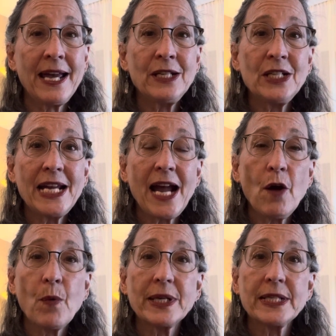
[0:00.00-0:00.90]
Today I
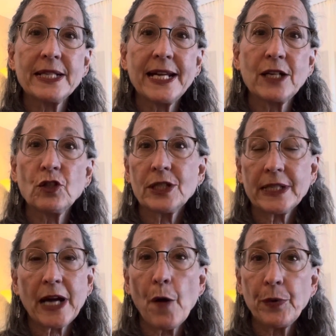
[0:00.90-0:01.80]
want to take just
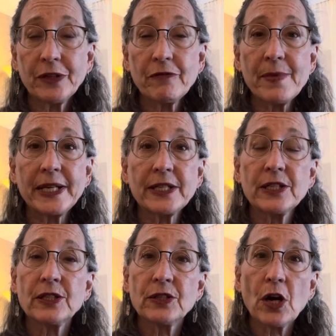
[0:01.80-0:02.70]
a couple of
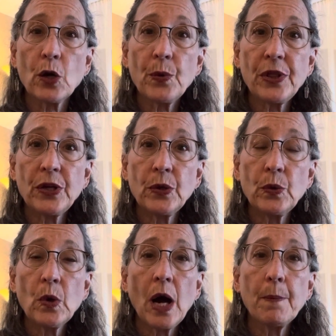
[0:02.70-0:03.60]
minutes to talk with
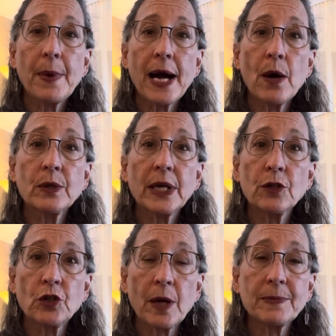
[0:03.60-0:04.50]
you about a
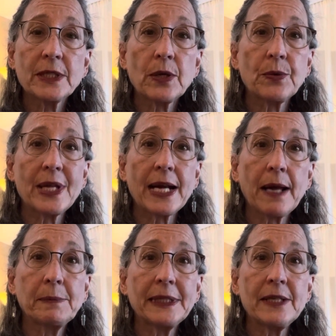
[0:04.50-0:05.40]
gemstone that
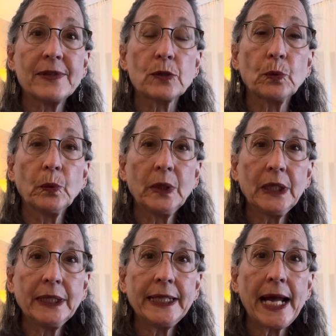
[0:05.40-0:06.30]
I believe is
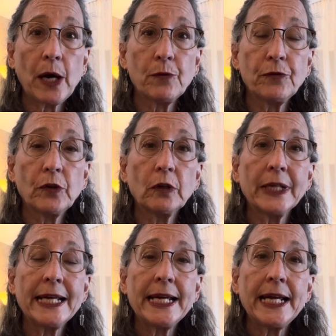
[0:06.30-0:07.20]
really helpful
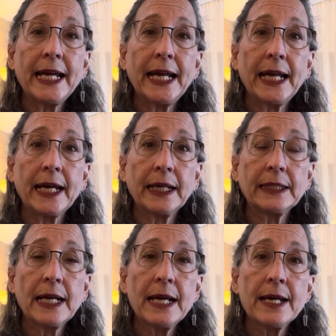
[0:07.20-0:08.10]

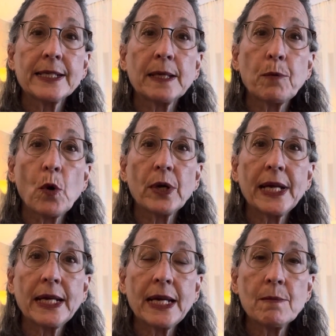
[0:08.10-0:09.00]
in
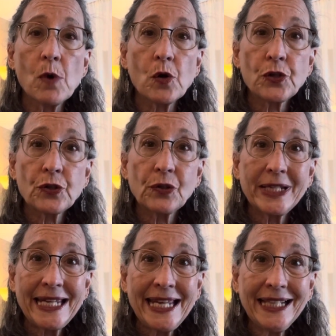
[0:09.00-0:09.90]
supporting emotional
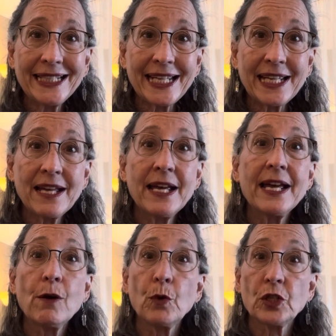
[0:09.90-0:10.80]
healing,
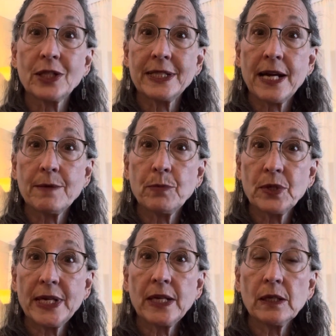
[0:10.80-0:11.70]
which is done
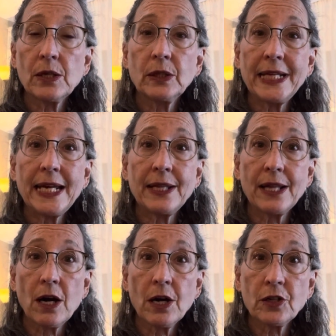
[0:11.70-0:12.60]
particularly in
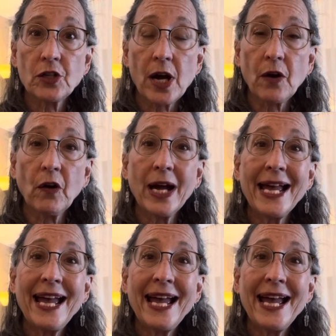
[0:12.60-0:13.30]
the heart chakra,